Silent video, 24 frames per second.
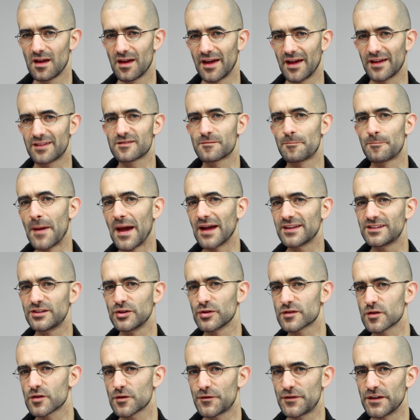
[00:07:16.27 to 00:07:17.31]
expect
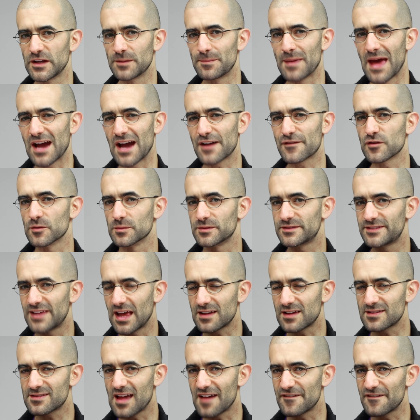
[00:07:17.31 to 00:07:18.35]
user feedback from
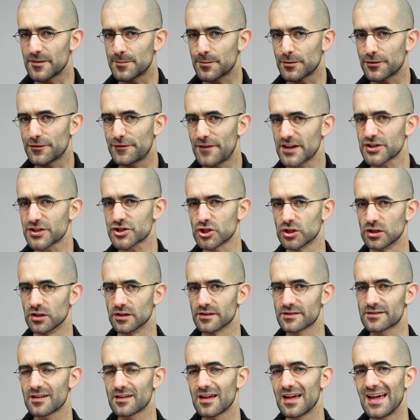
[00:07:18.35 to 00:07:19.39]
tech-savvy
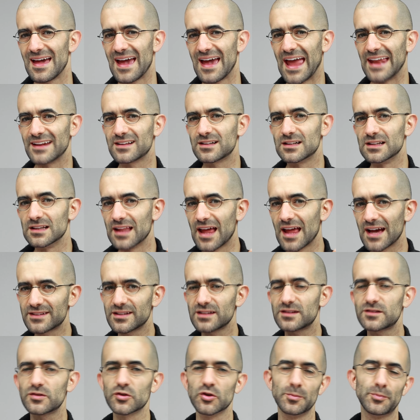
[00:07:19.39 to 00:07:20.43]
professionals and collect
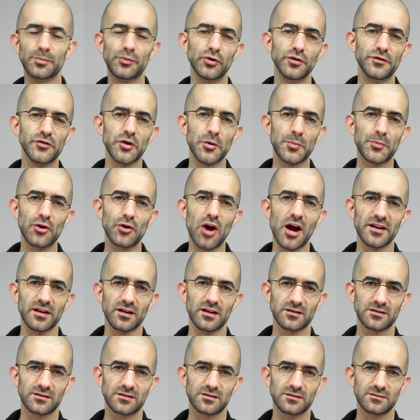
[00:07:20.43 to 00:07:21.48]
it to improve your
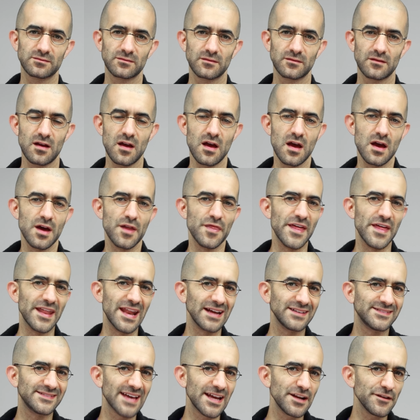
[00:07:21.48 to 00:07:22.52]
product. Then
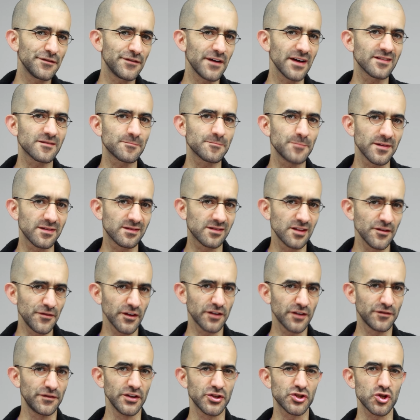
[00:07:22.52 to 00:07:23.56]
identify
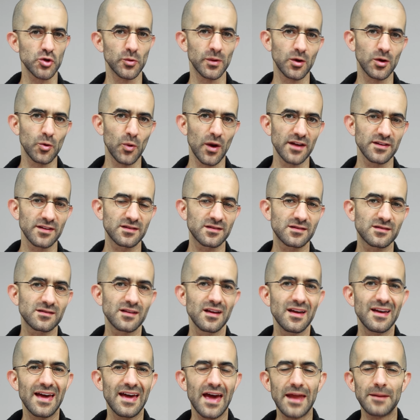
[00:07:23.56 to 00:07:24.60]
specific feature requests
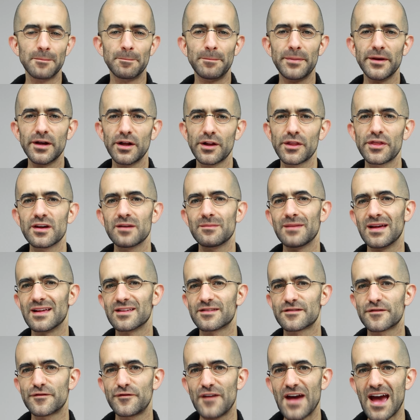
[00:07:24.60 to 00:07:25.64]
and build them
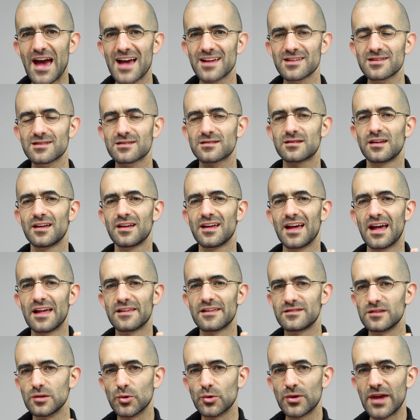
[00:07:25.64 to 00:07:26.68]
as fast
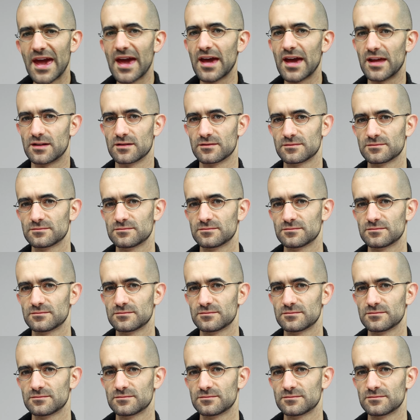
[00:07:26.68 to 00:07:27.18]
as you can.